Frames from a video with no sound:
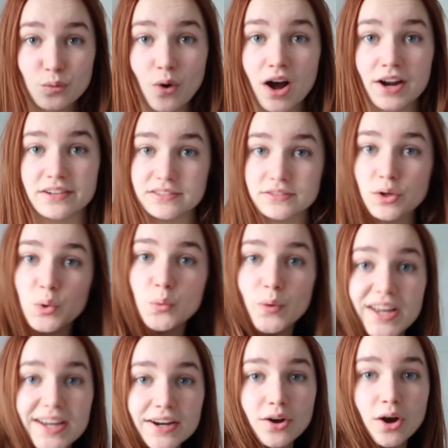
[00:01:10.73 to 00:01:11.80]
one,
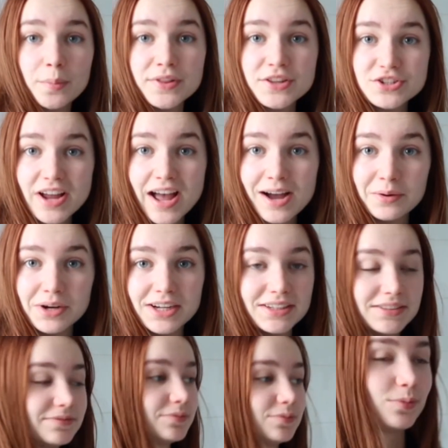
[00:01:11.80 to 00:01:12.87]
we're gonna hop in the
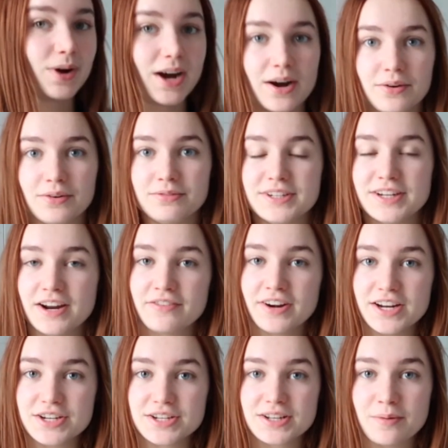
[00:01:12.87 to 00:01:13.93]
shower. Wow, did I
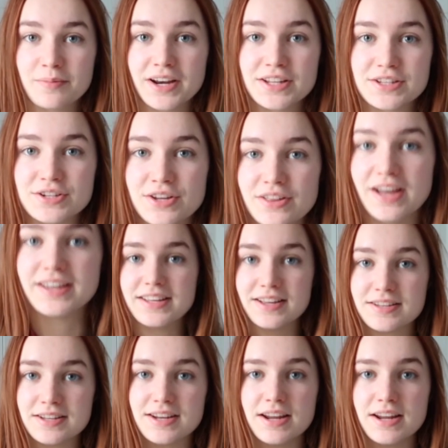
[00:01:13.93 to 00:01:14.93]
really just come in here to do that? Yes, I